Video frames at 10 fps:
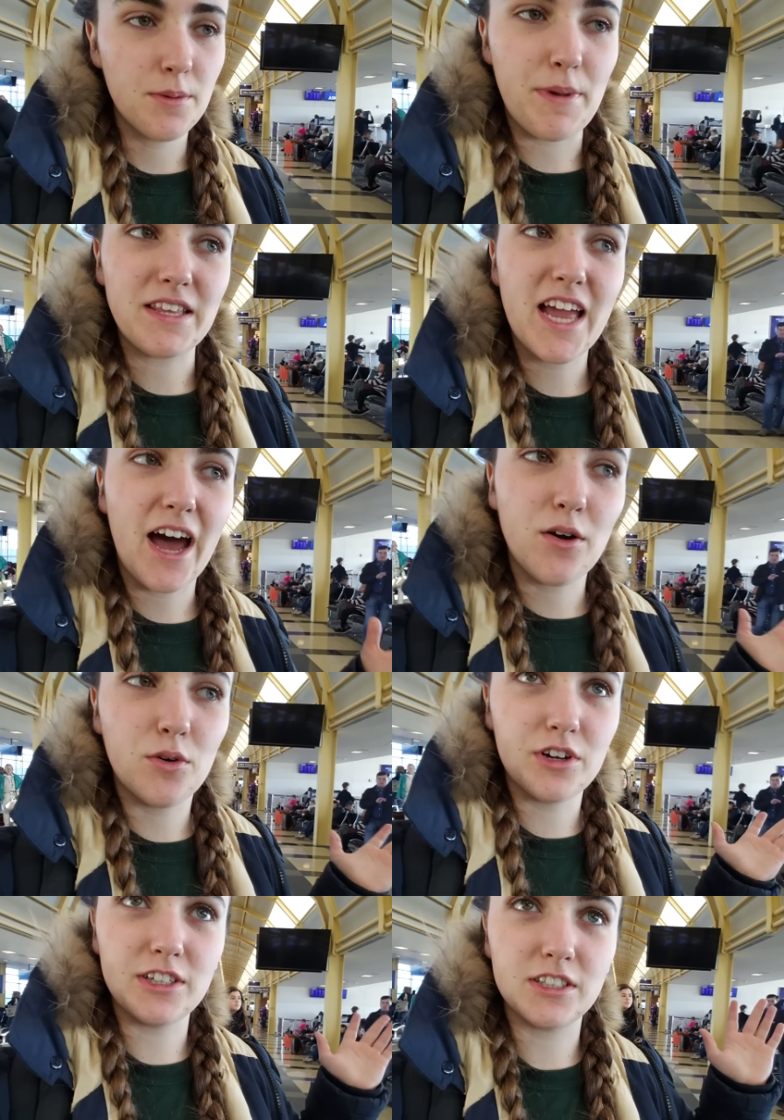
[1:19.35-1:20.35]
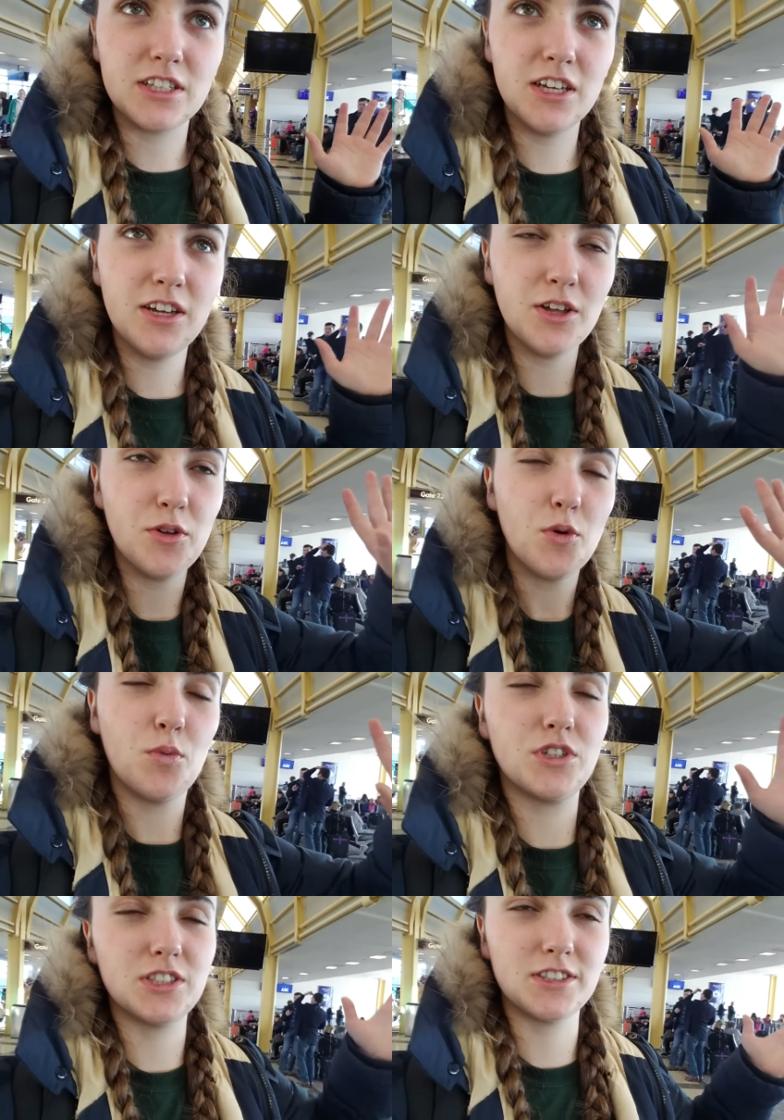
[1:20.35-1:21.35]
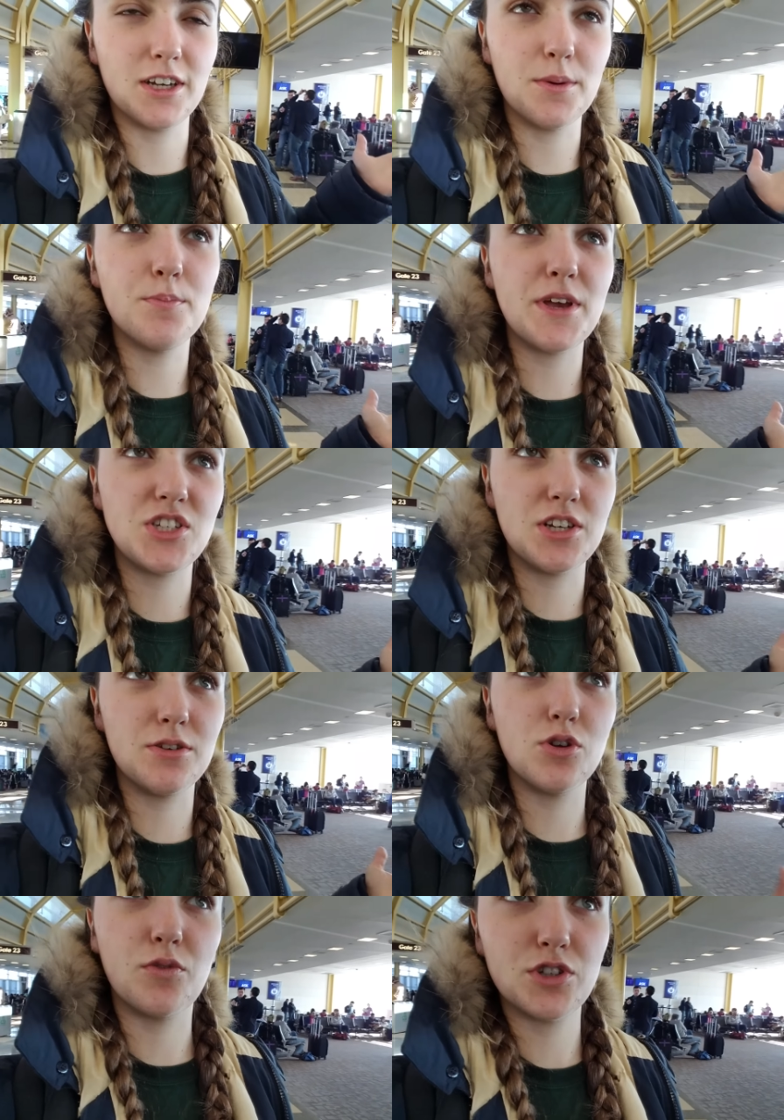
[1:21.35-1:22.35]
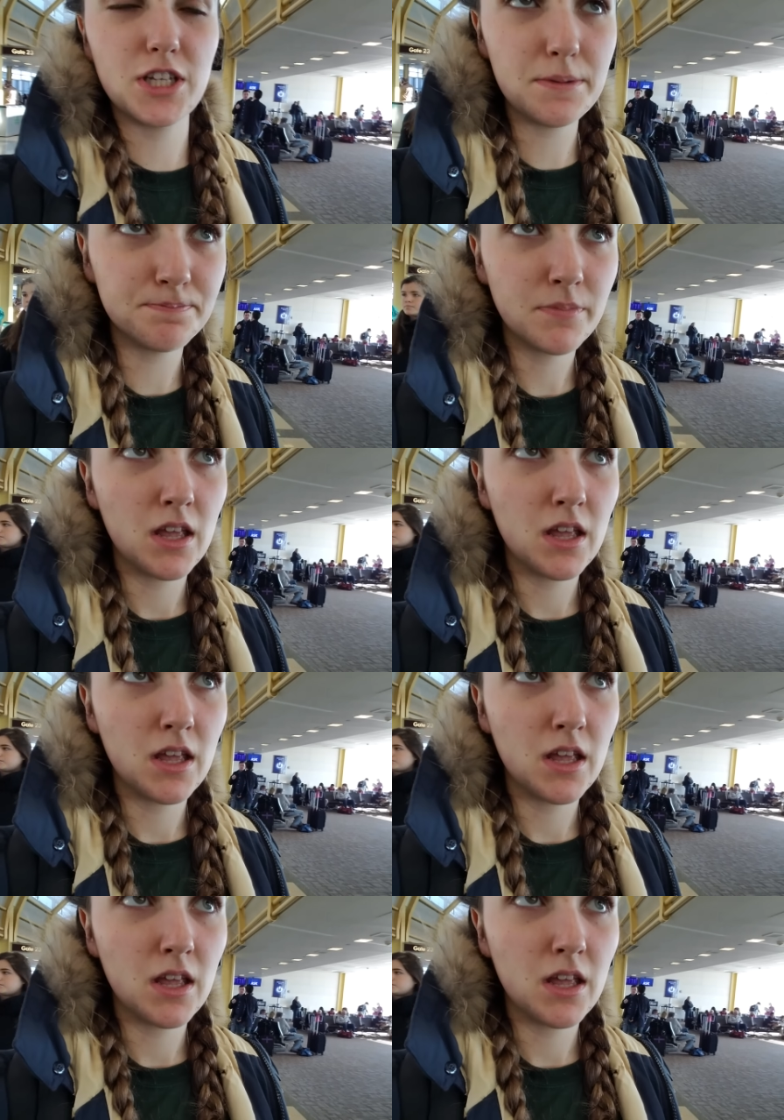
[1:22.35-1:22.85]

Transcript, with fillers: Beida, or is, which is a Beijing University.